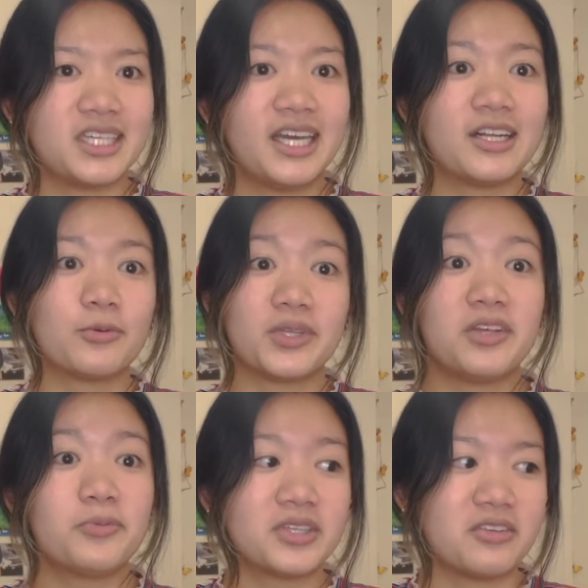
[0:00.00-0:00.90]
And I really,
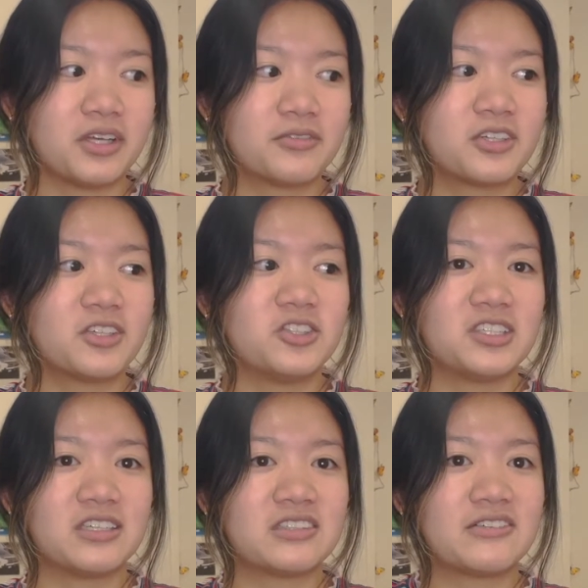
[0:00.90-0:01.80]
really love her because she
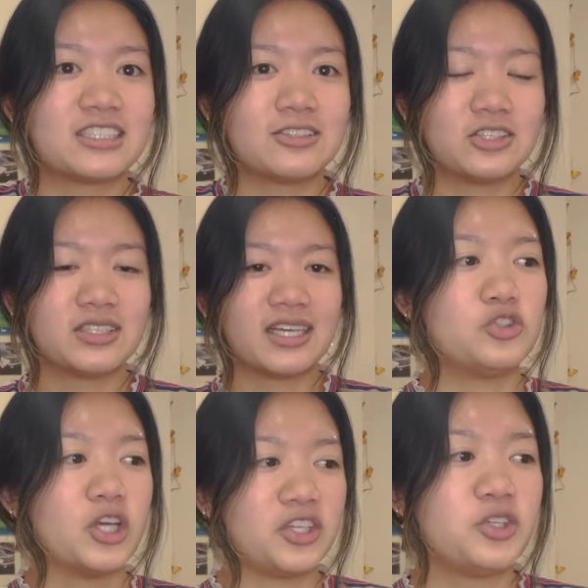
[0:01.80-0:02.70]
gives off such a like
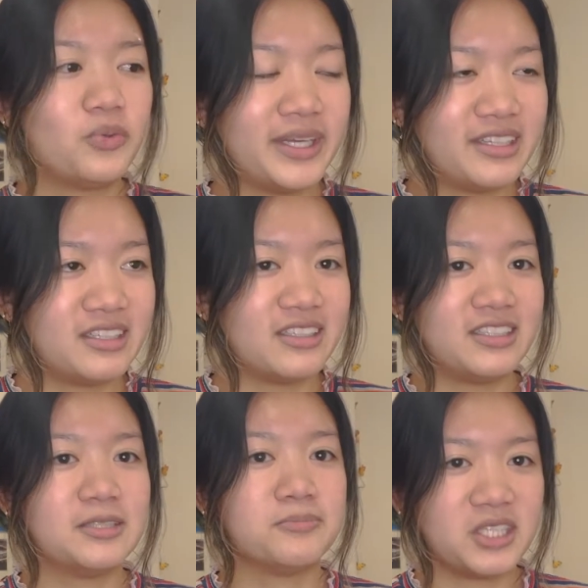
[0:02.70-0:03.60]
genuine
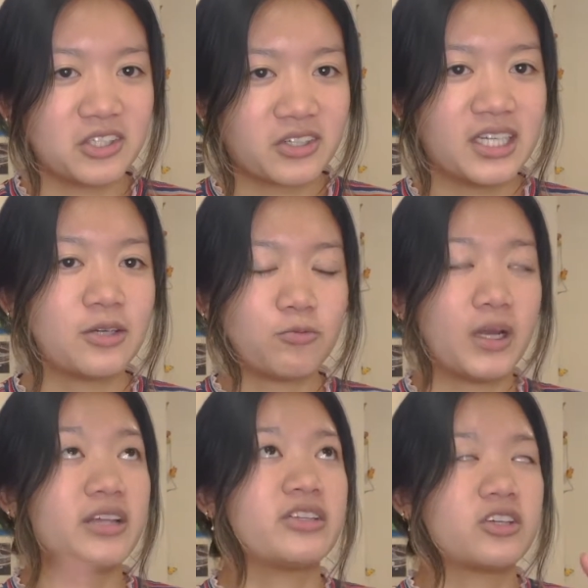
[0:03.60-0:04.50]
demeanor and
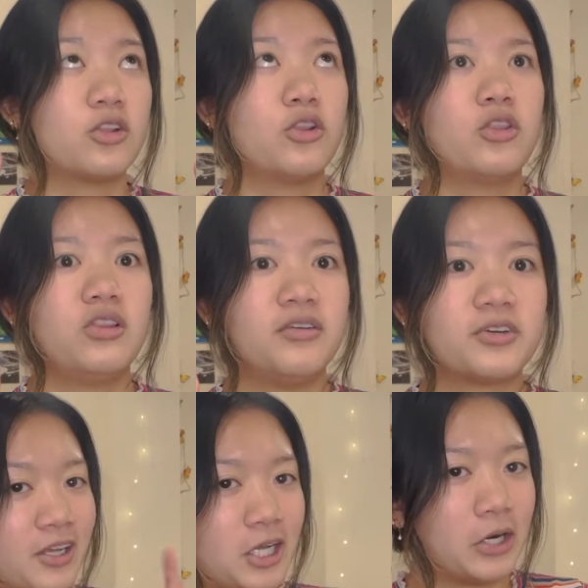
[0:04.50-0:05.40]
I, I like love
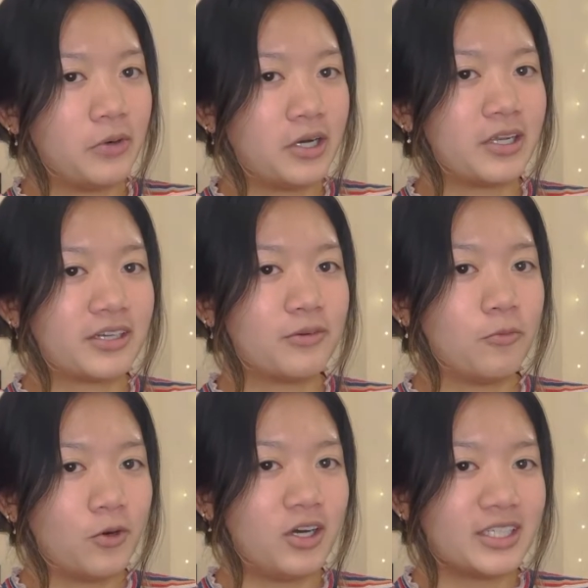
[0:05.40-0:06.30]
her. Go on
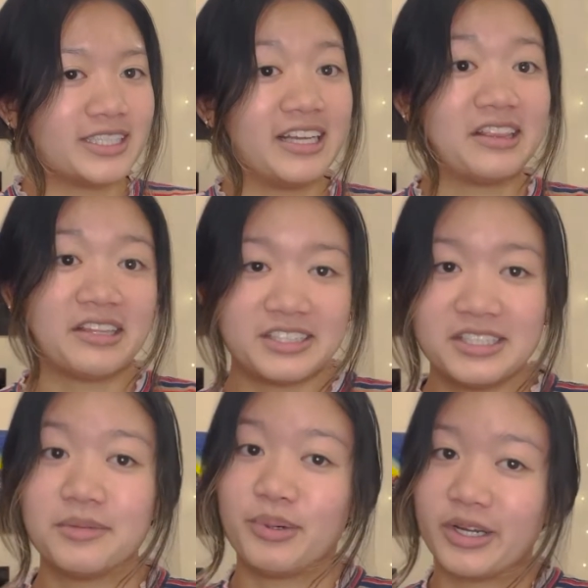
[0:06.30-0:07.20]
walks and listen
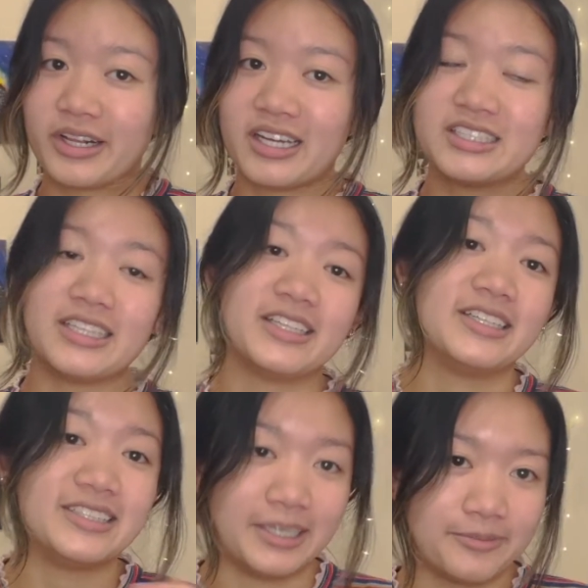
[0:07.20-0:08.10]
to podcasts at the
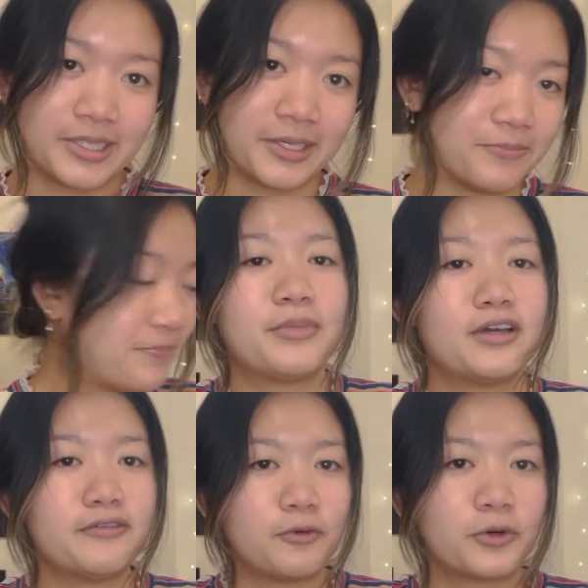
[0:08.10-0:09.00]
same time. My
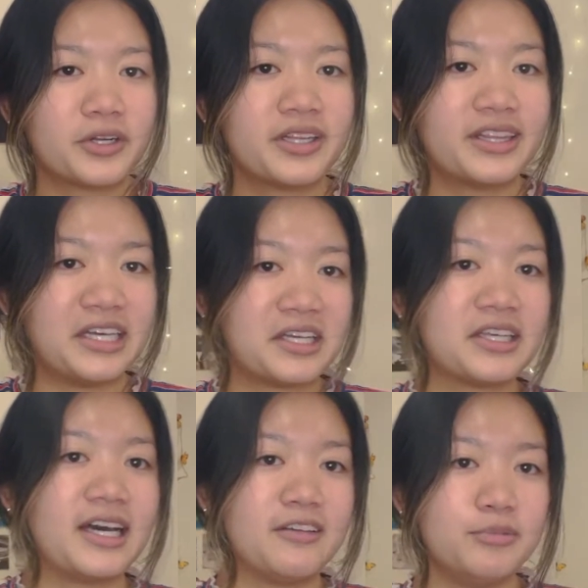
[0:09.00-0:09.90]
fourth thing
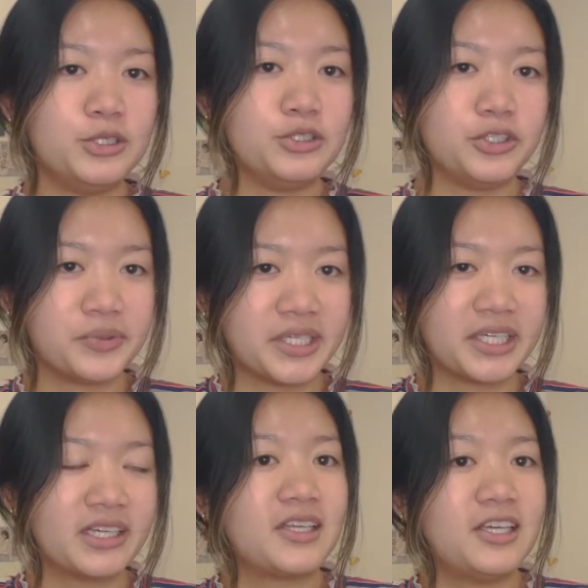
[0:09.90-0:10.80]
that I've been
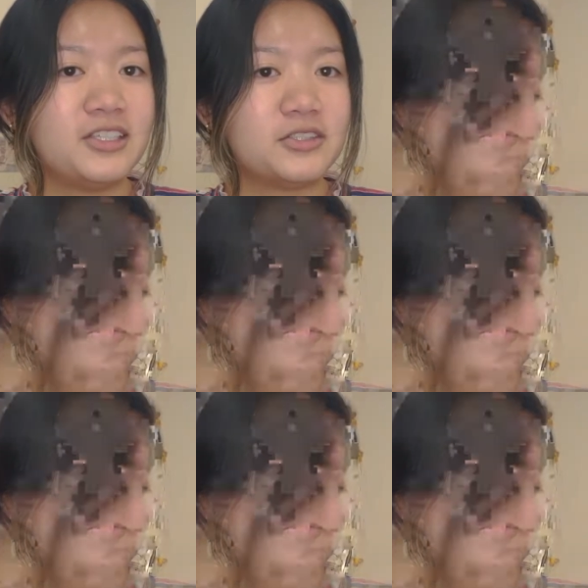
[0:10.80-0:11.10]
doing is